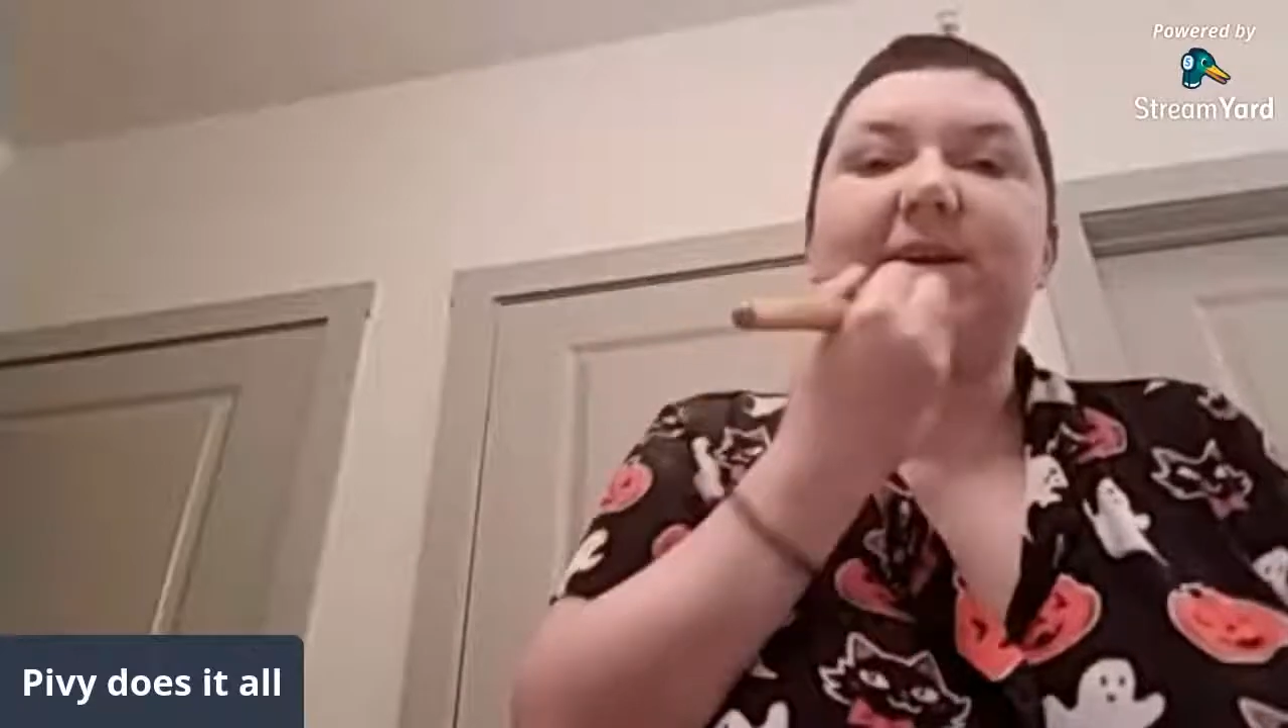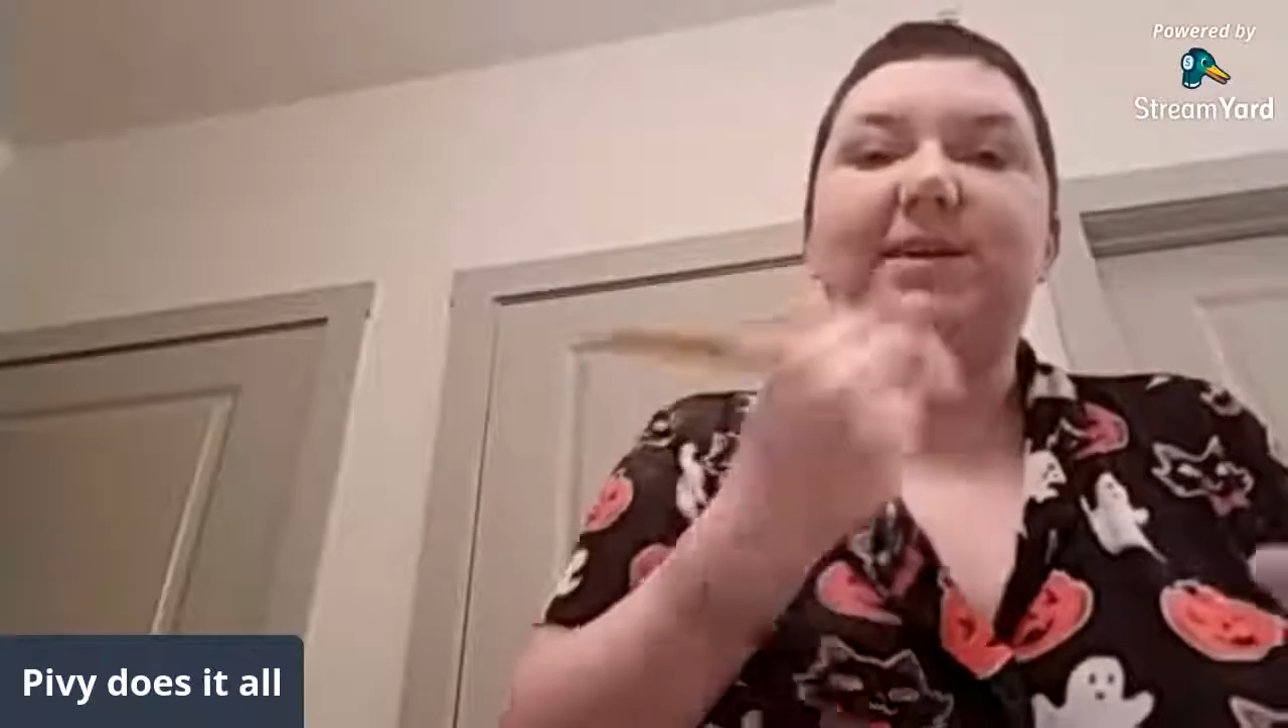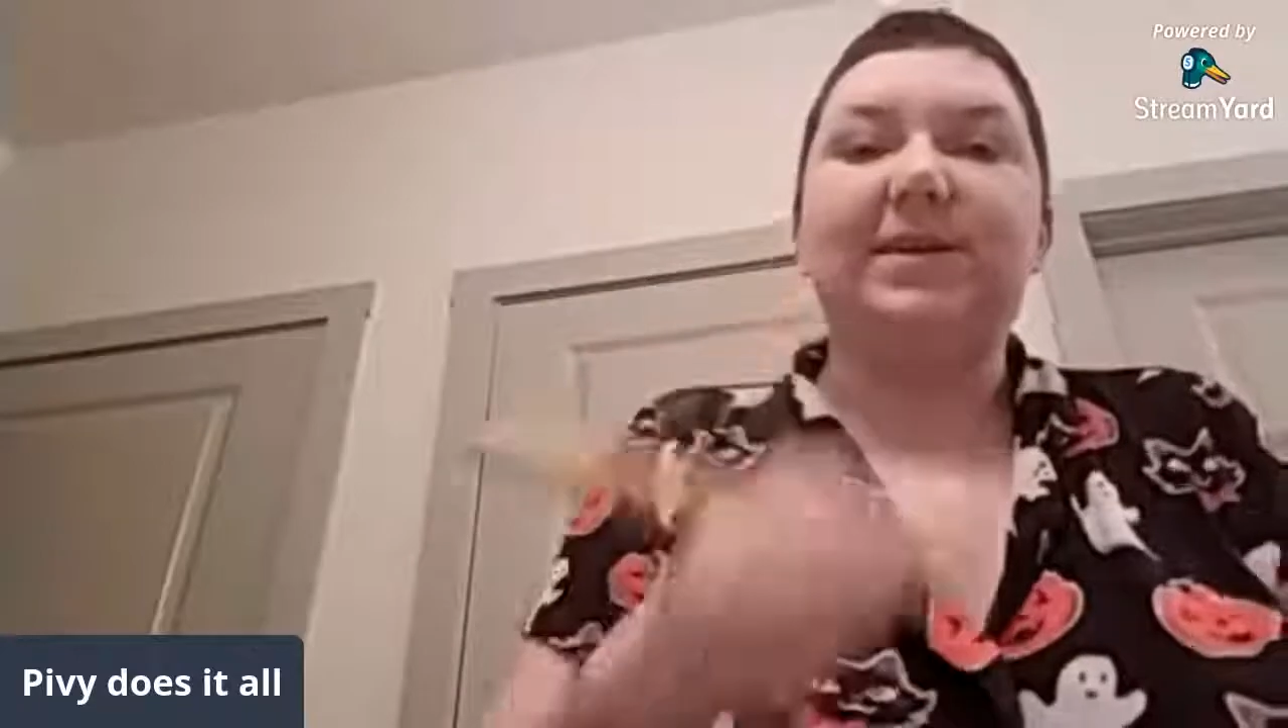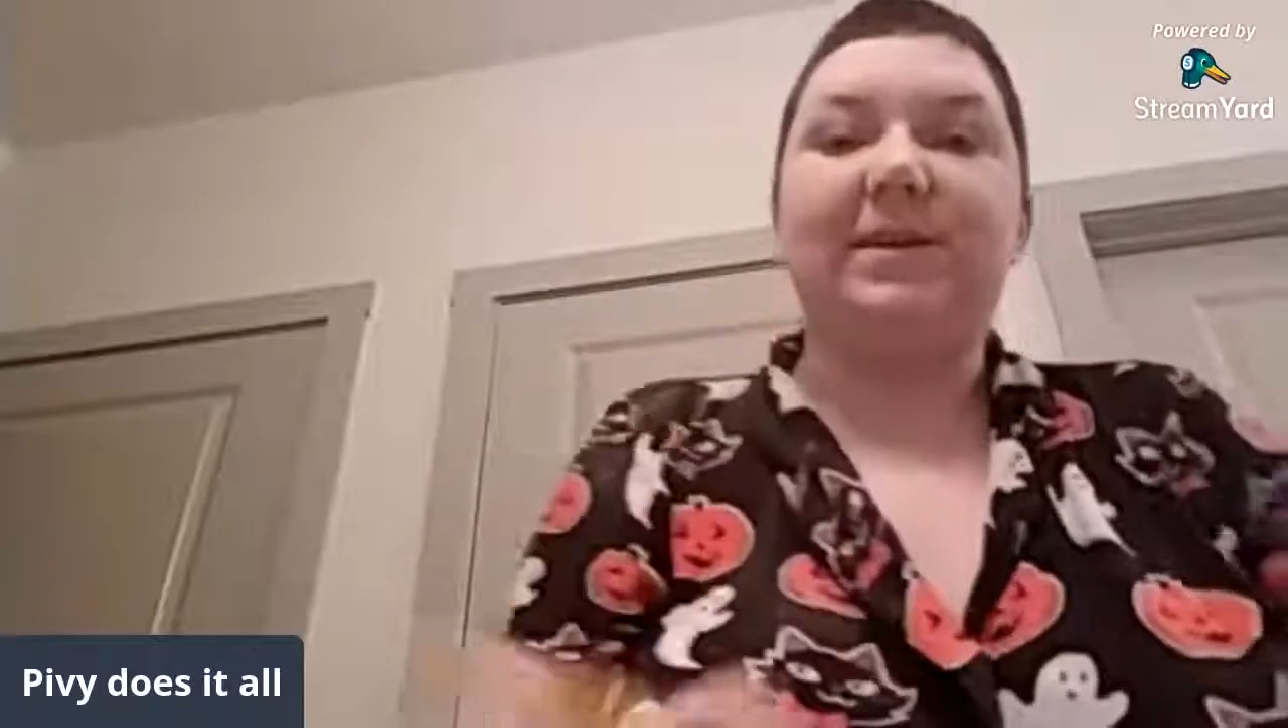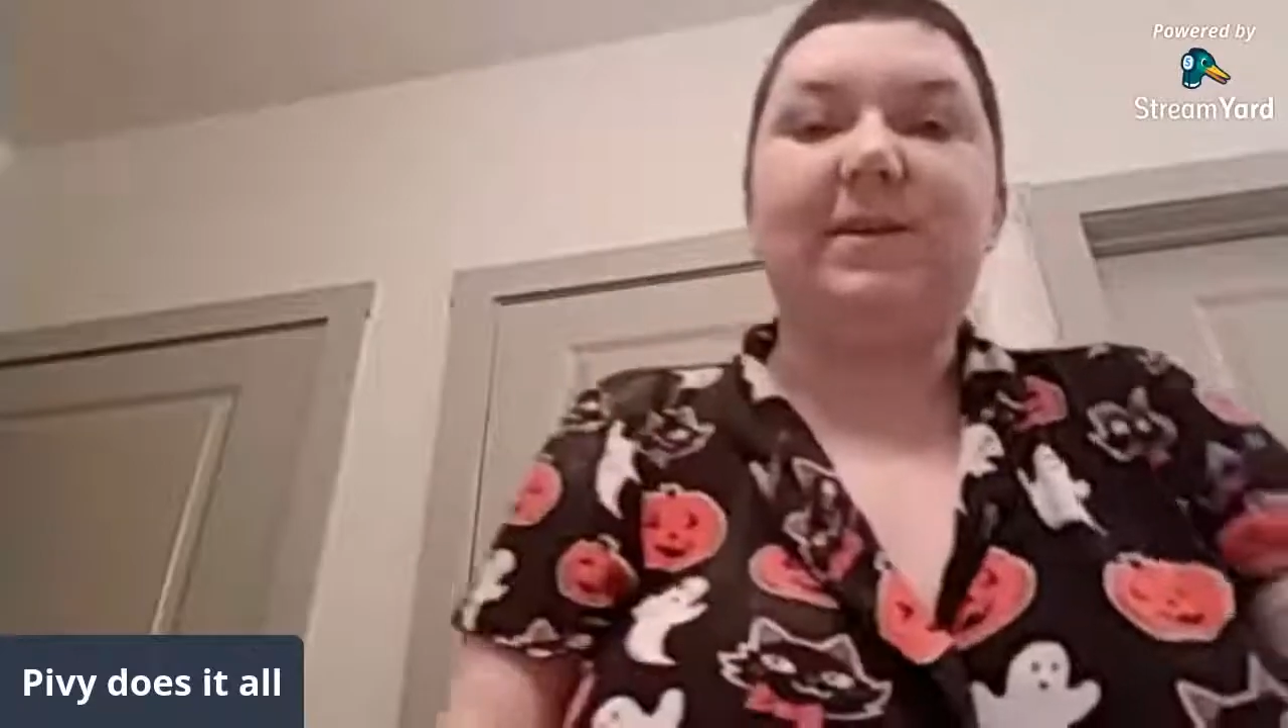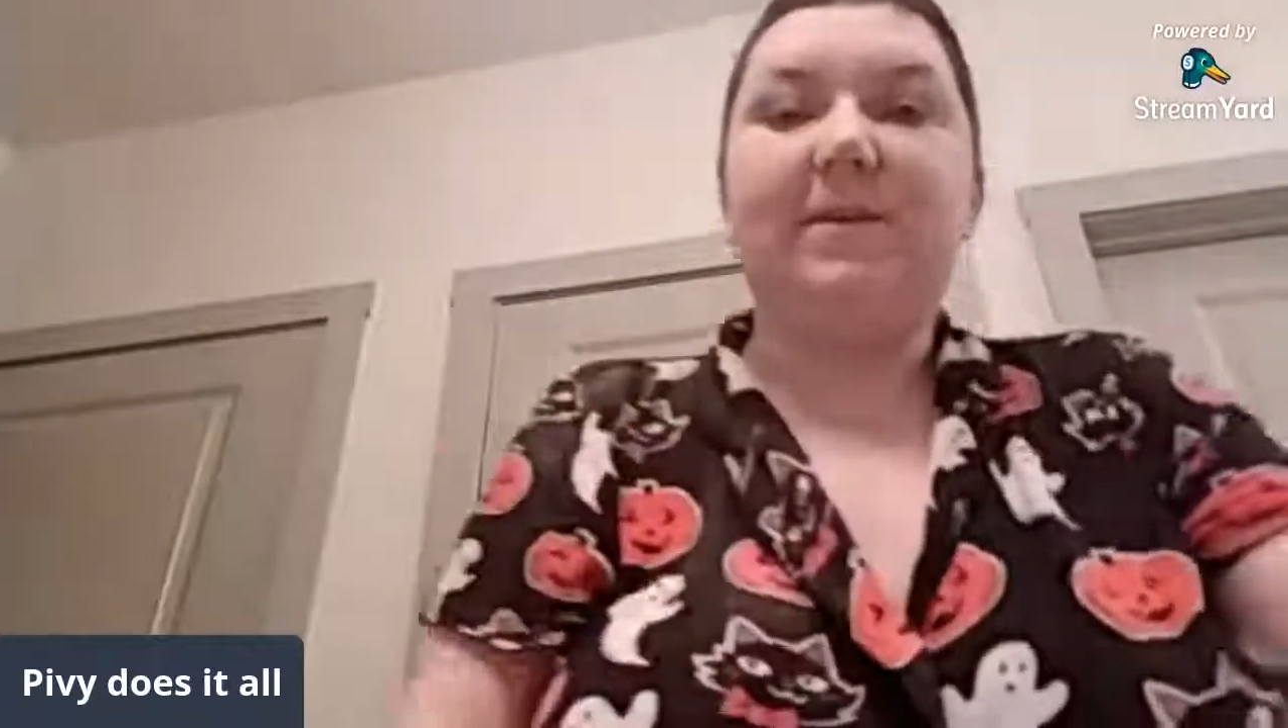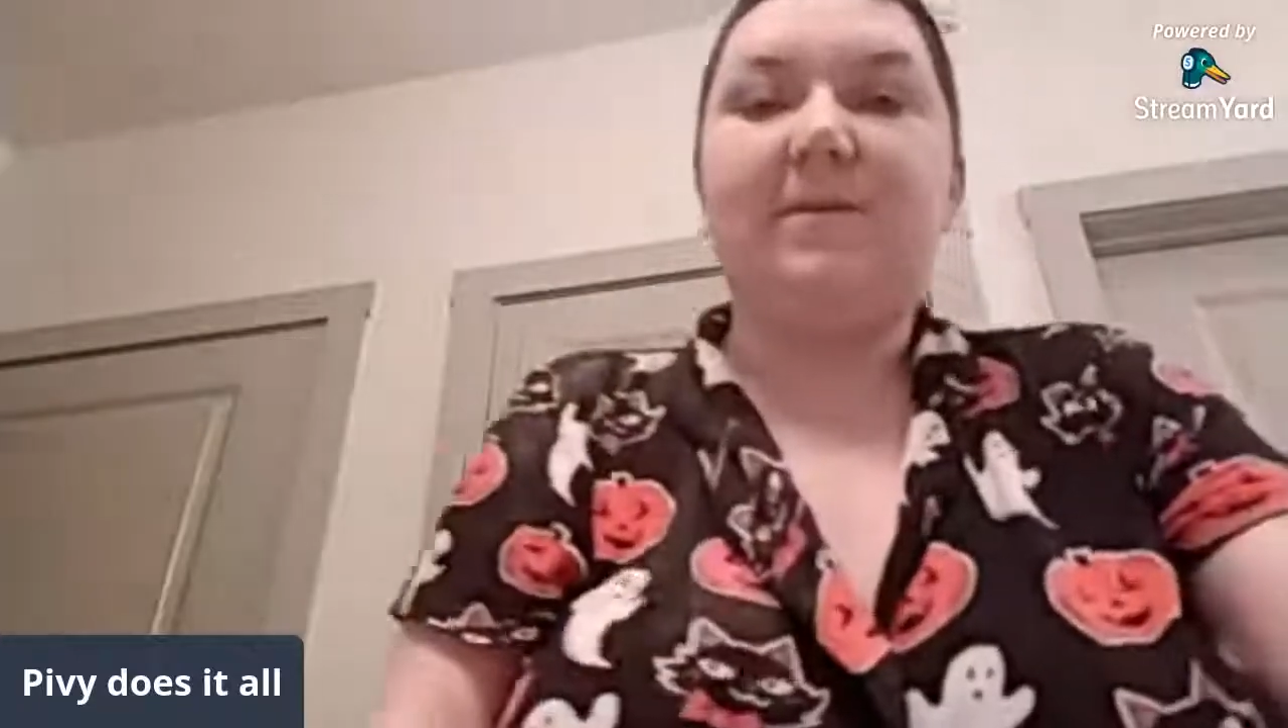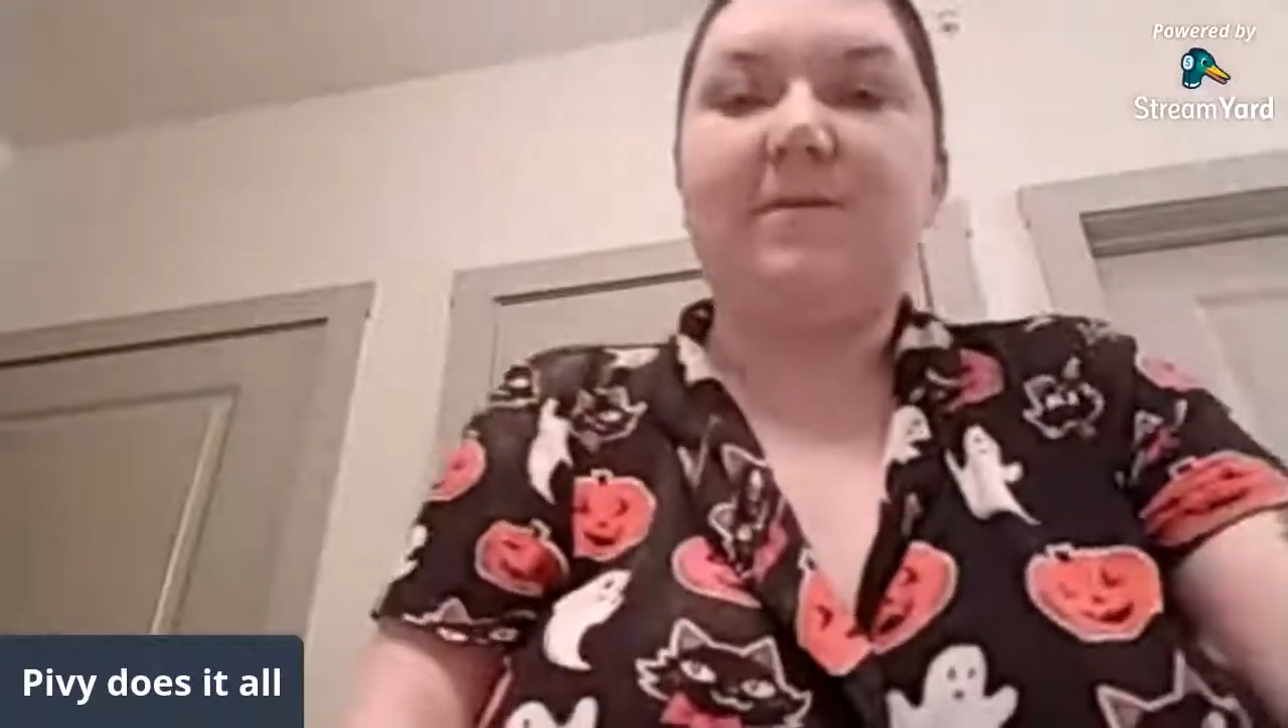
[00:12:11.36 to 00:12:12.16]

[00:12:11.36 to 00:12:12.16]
technique,